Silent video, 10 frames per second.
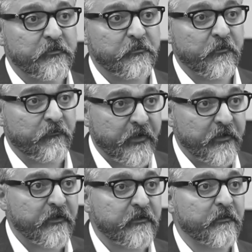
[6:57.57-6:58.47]
to
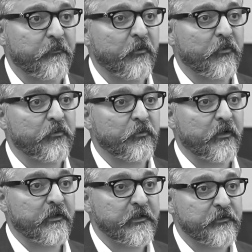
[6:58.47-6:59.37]
provide that support to
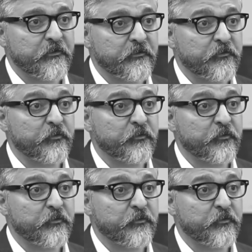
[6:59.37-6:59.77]
our teachers,